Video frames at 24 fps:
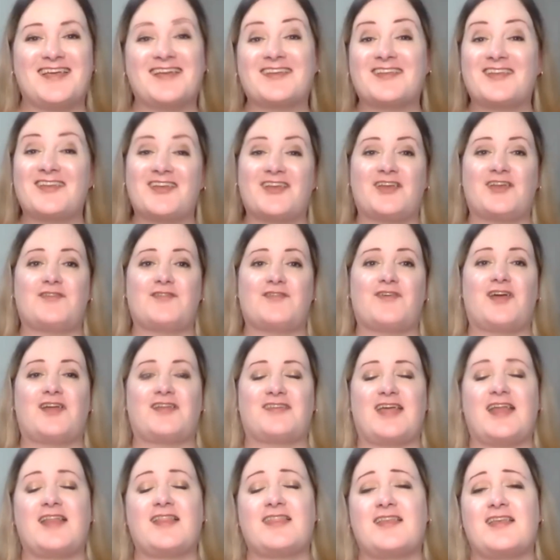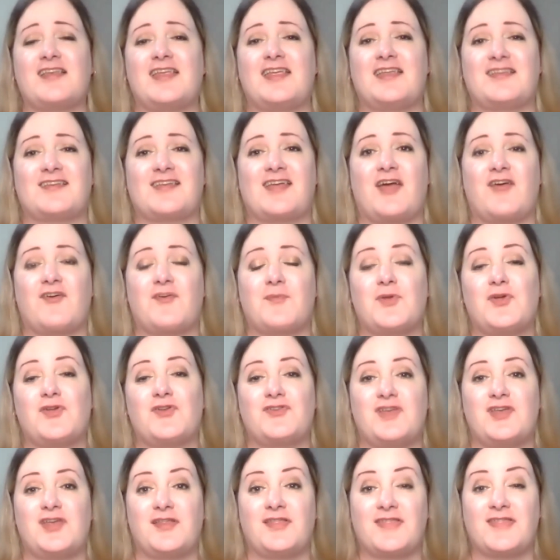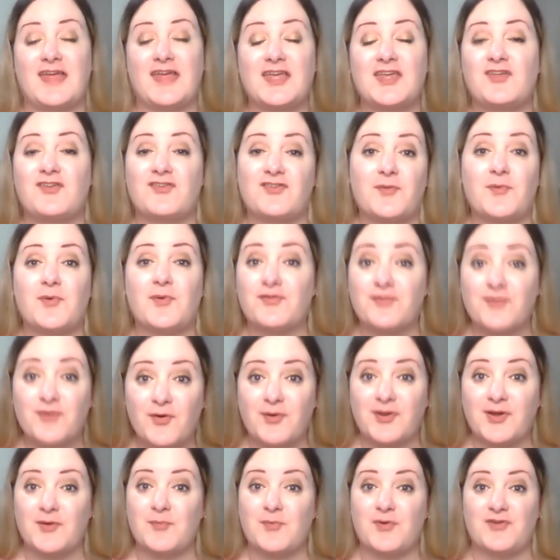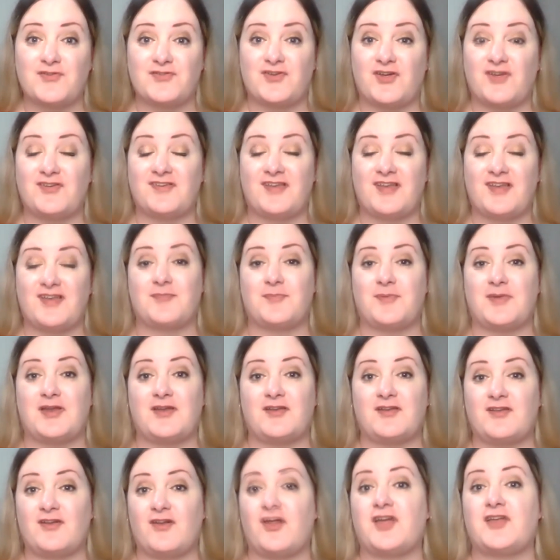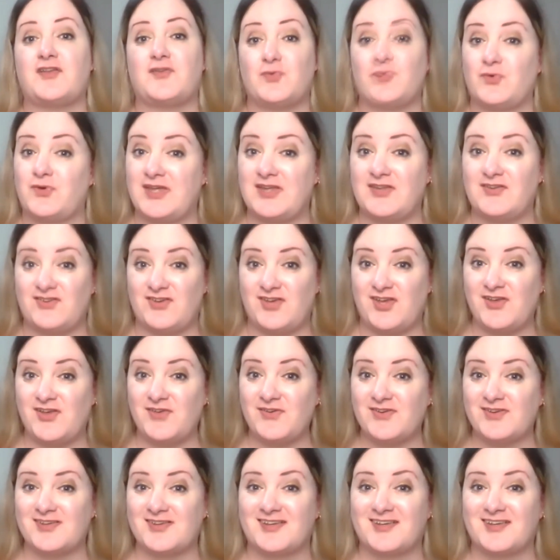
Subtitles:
excellent advice. Anthony Scaramucci, thank you so much for coming on my show today. It's been a delight talking to you.